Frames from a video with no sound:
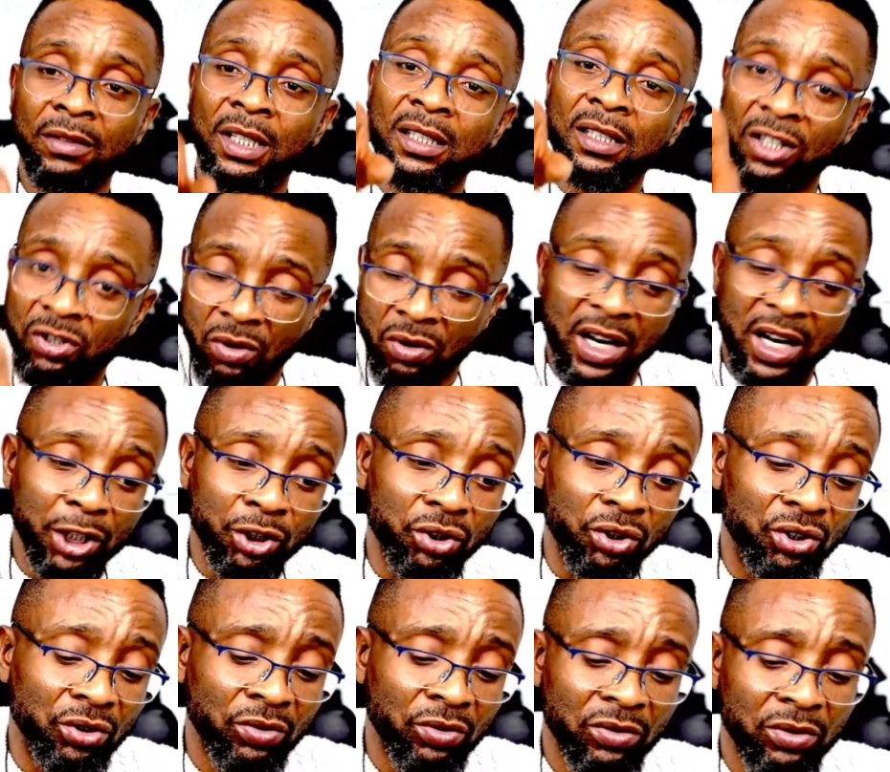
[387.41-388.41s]
This one are
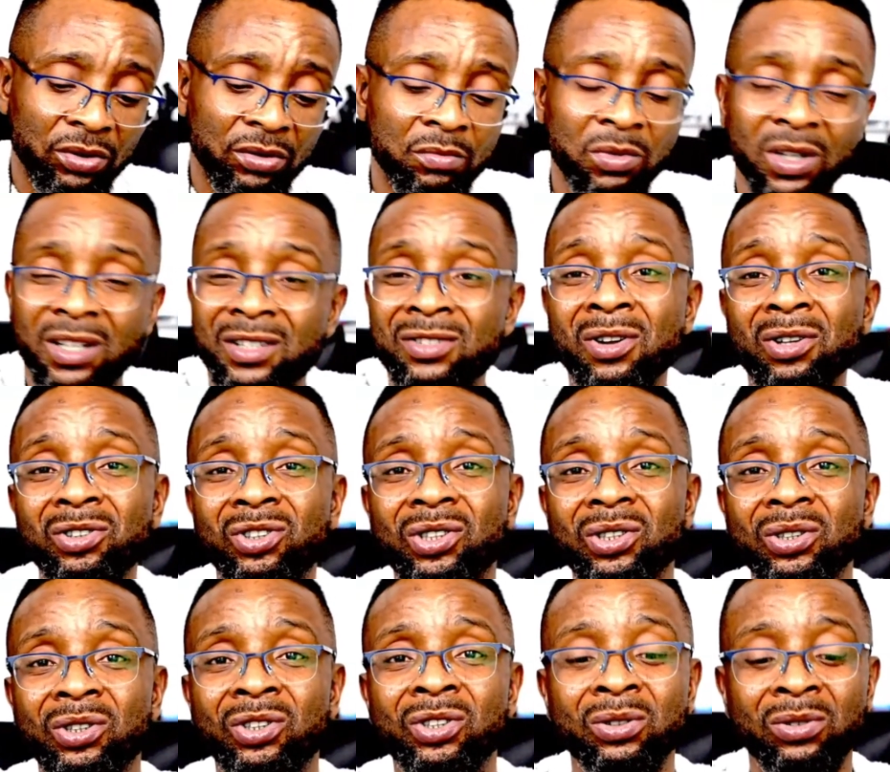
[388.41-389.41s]
juju. But it's not
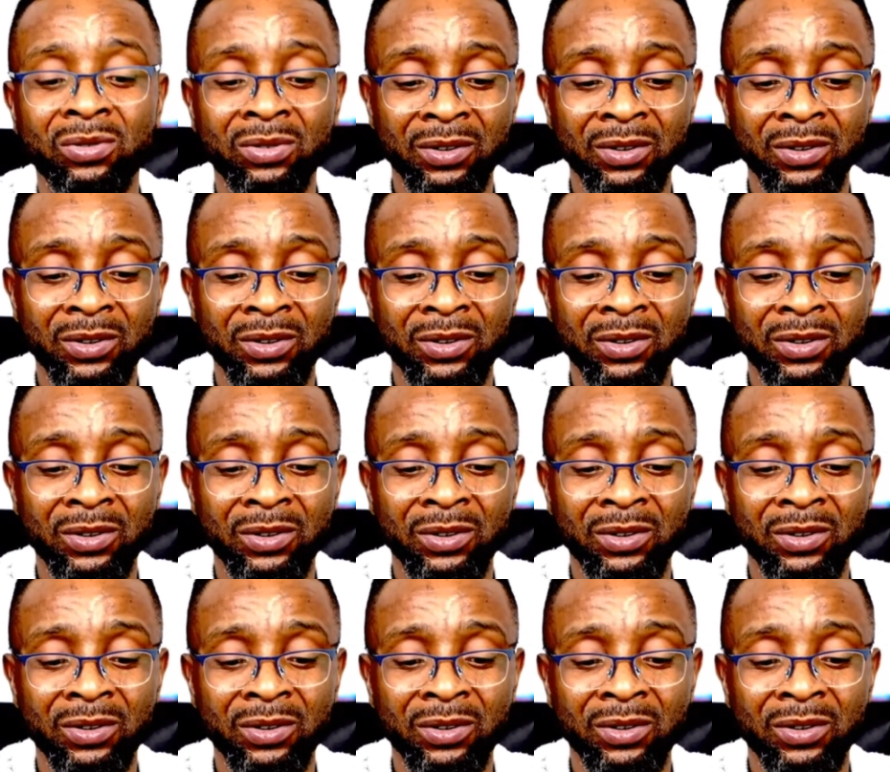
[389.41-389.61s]
juju.